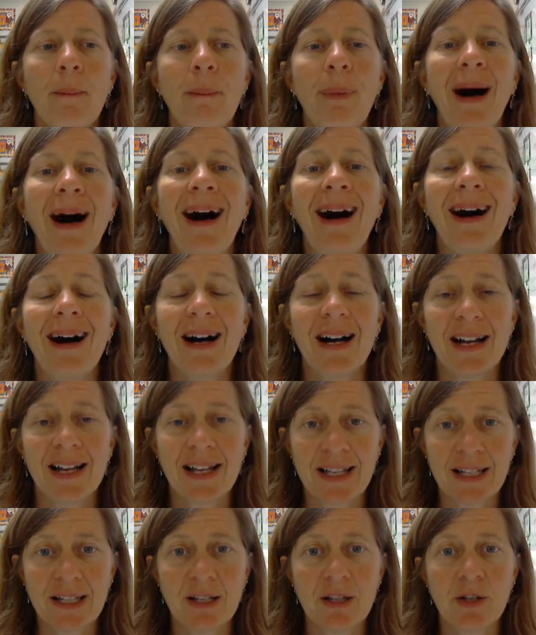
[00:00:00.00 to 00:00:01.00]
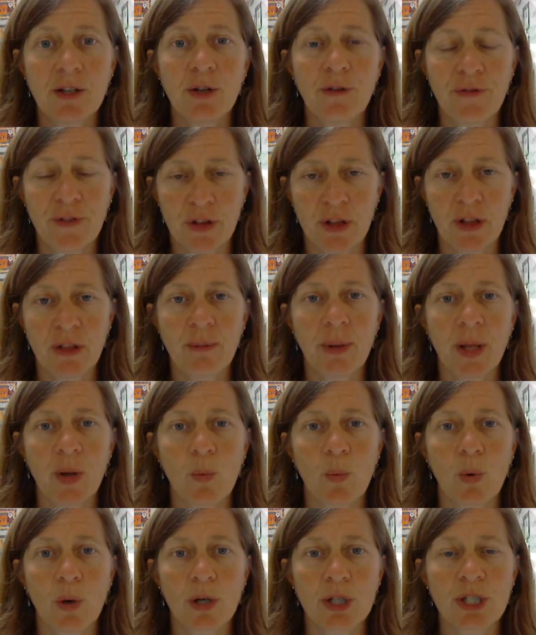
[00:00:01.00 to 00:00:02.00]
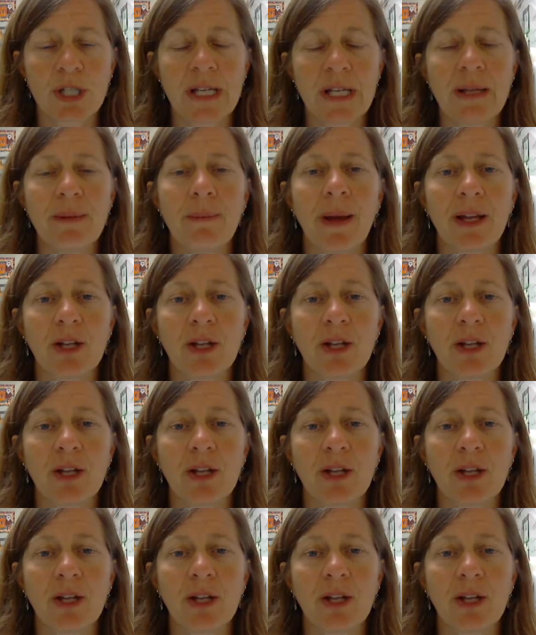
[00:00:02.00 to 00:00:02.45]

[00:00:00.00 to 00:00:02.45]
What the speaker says: Behind your fill in the blank worksheet,